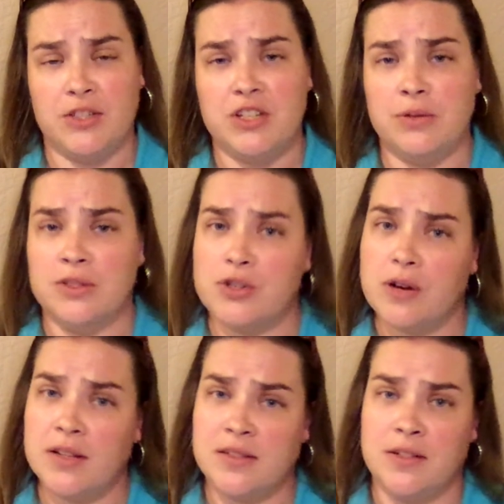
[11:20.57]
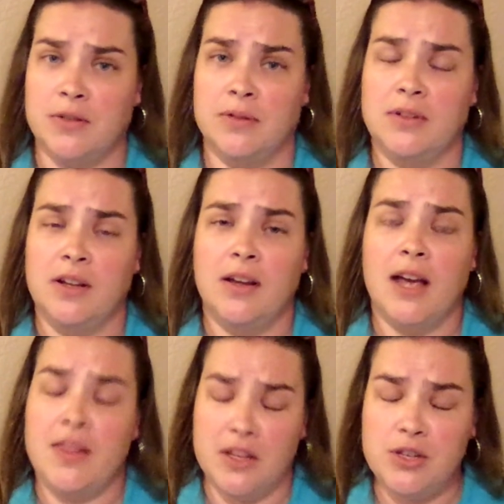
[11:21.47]
you and trusts you,
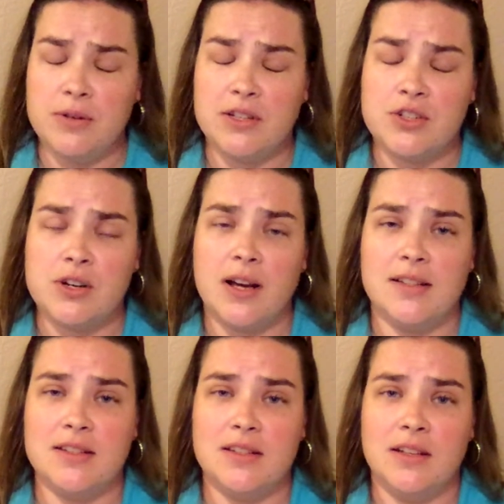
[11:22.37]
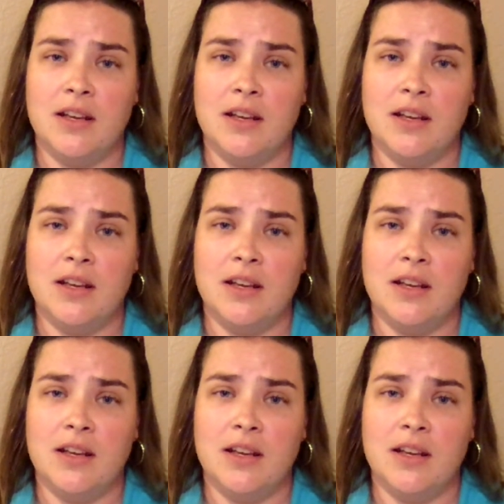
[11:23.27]
and that you can trust,